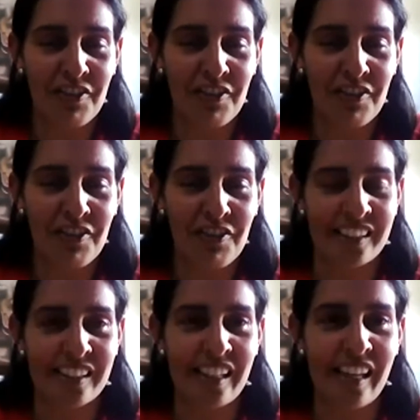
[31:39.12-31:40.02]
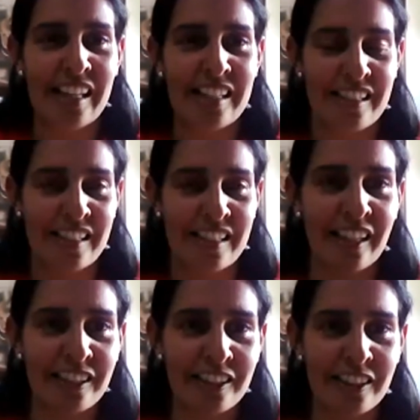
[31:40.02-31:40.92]
internet is
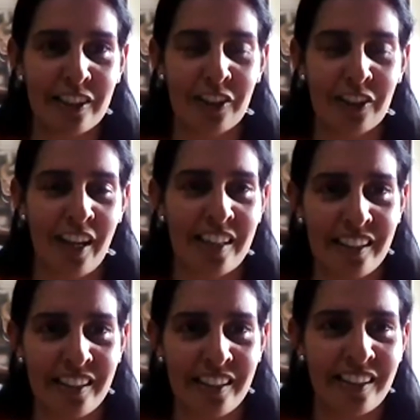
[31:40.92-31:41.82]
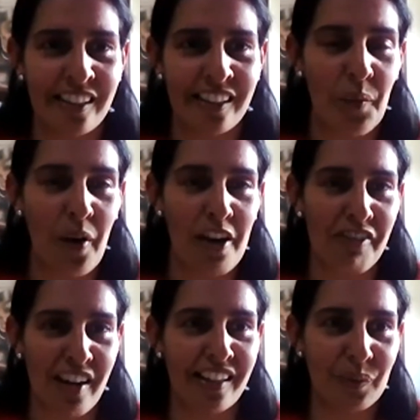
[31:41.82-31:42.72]
starting or ending in a
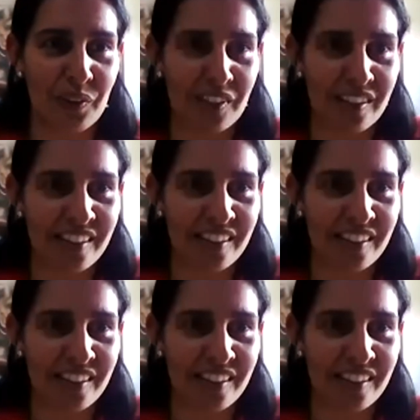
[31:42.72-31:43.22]
Wi-Fi network.